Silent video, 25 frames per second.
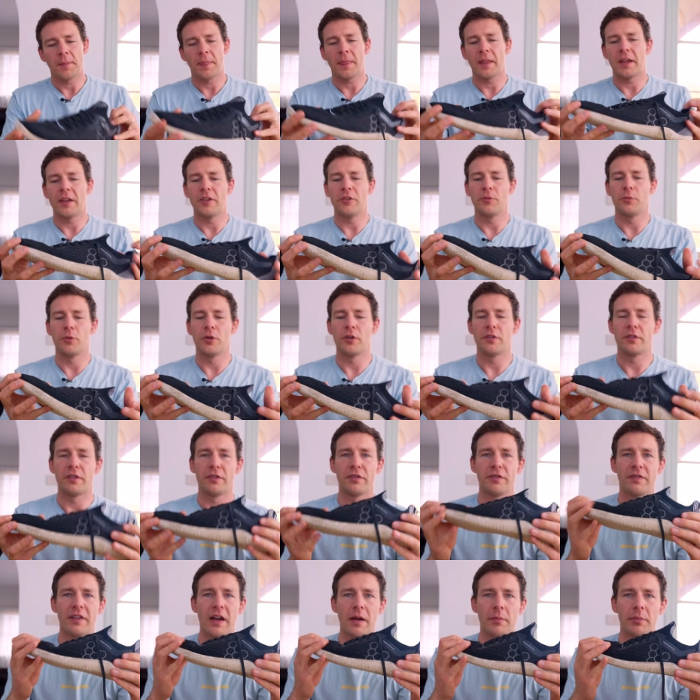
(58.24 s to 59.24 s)
is more of a
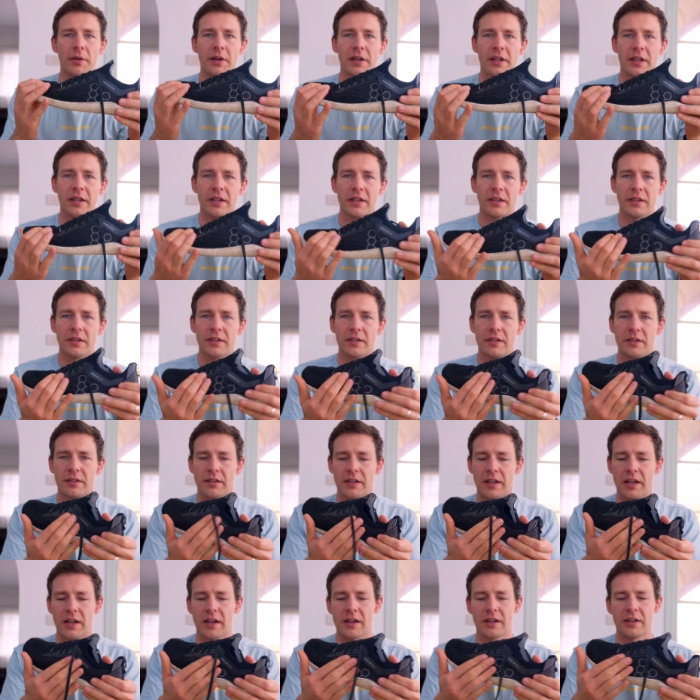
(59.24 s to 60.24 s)
fabric
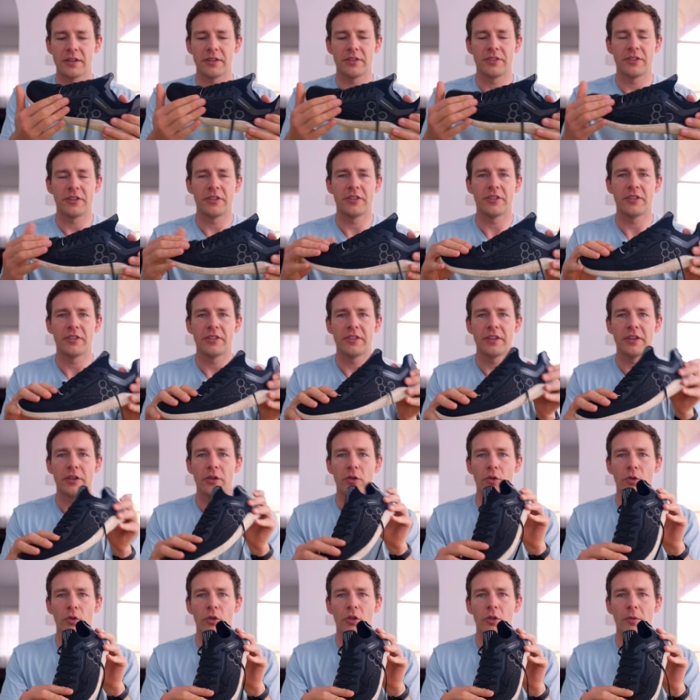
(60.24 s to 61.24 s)
consistency
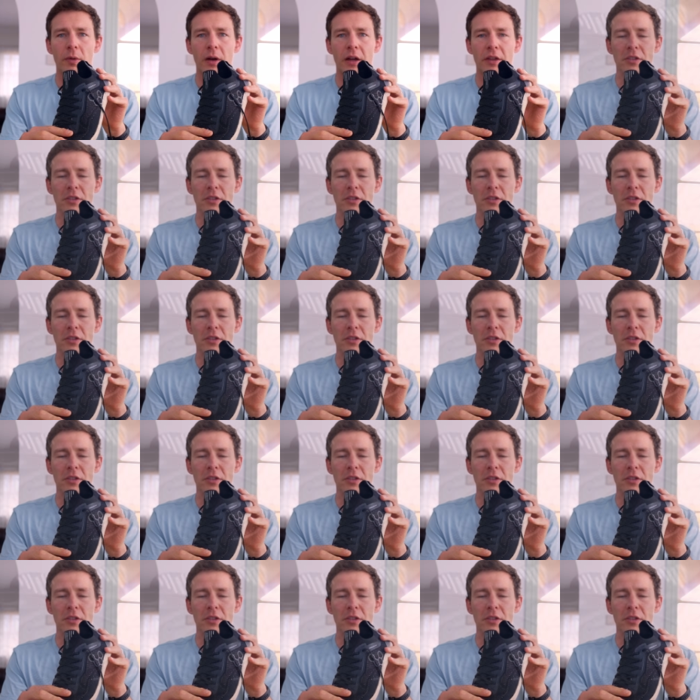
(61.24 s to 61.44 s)
all the way